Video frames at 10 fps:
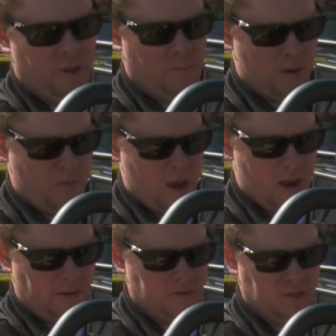on my Red,
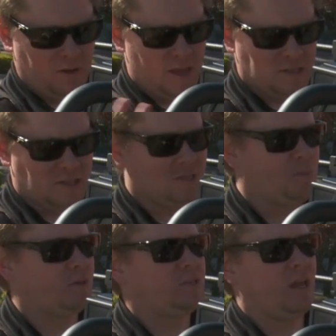I've still got
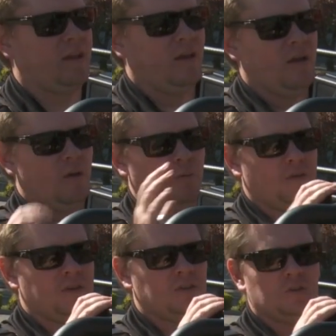60%
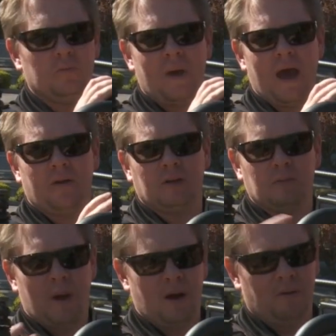with these 2 batteries
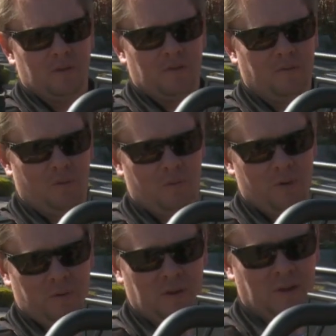powering the full
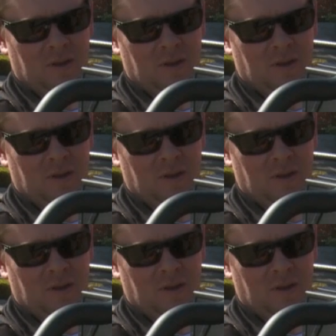Ronin